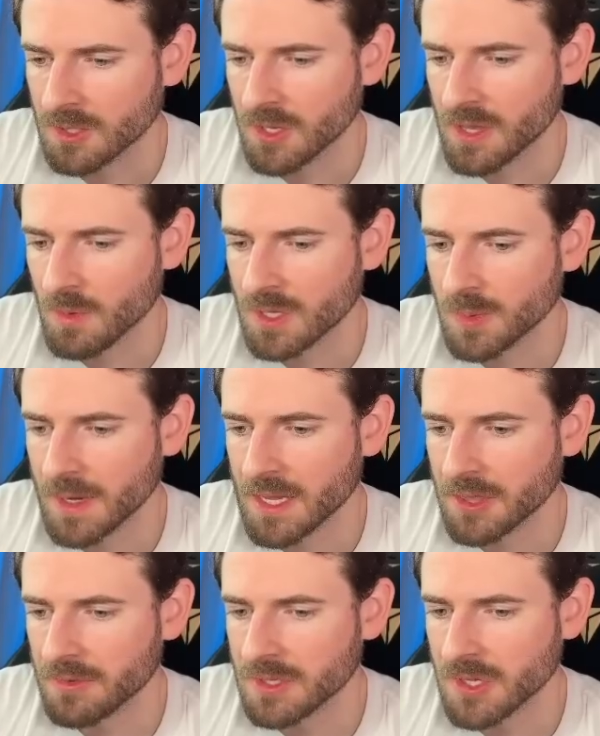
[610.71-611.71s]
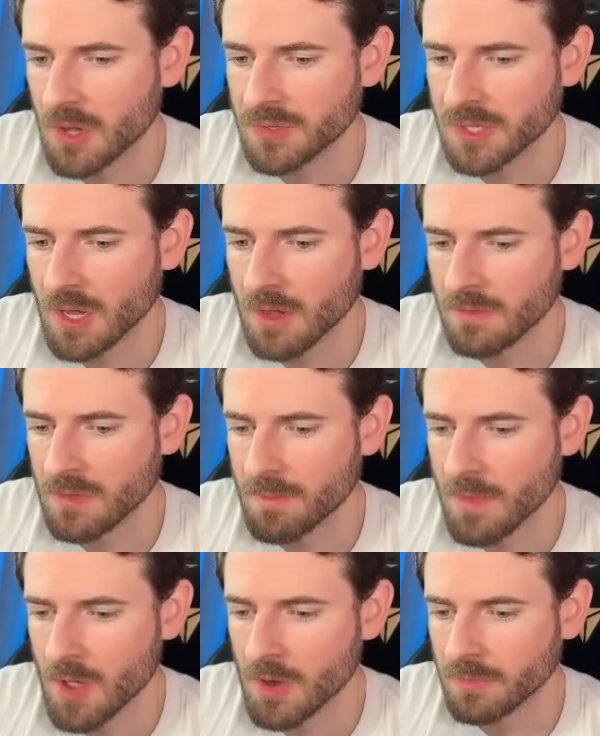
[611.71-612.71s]
So then once we get the result of the
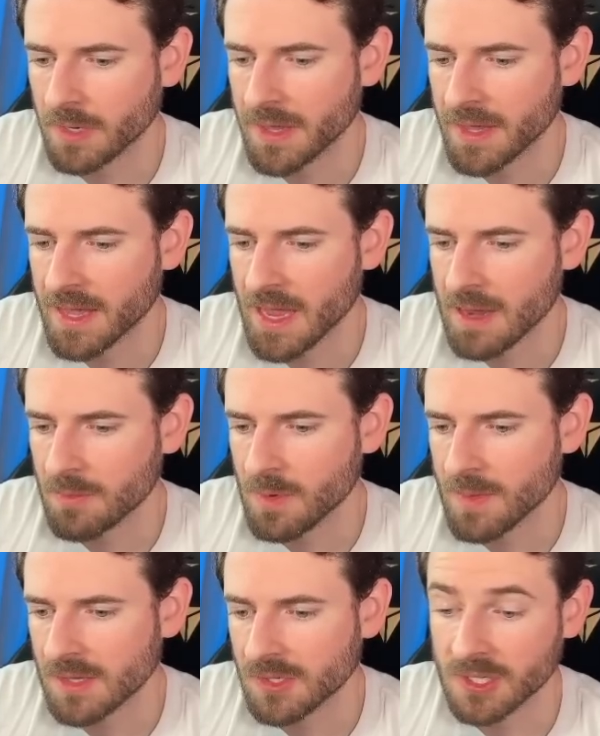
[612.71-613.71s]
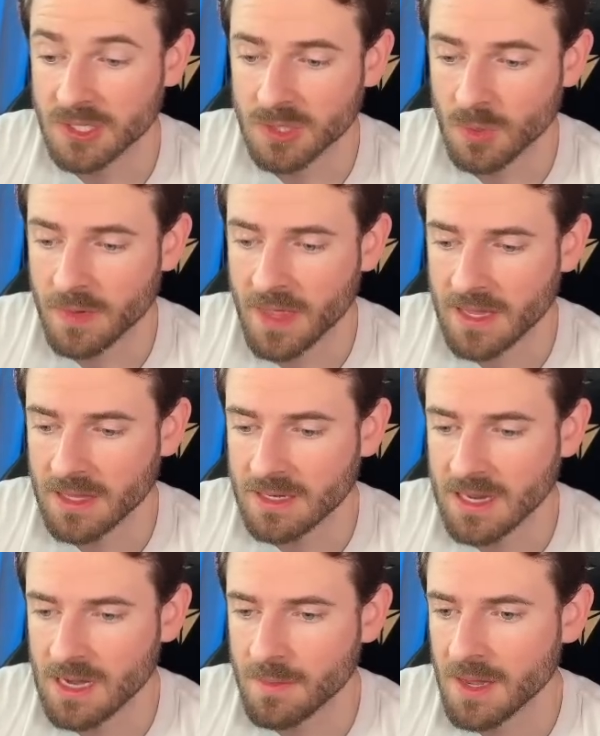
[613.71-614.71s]
model running the game, we basically store that in the
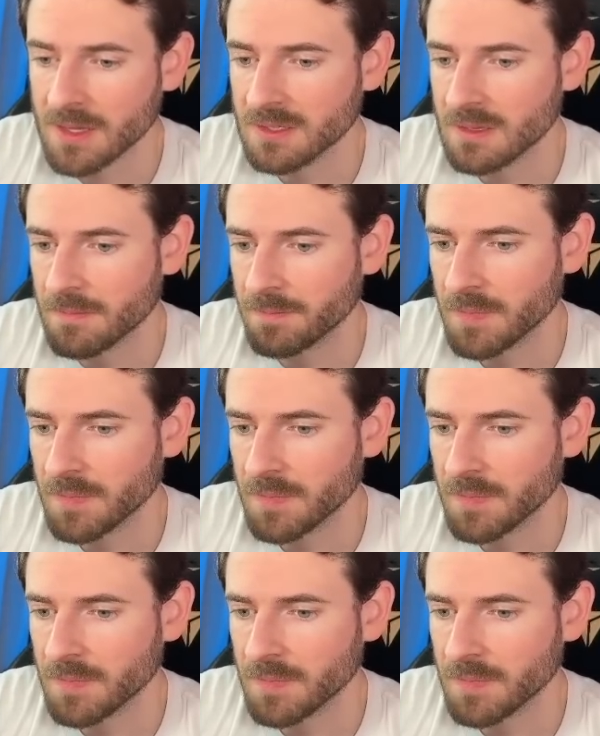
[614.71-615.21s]
database.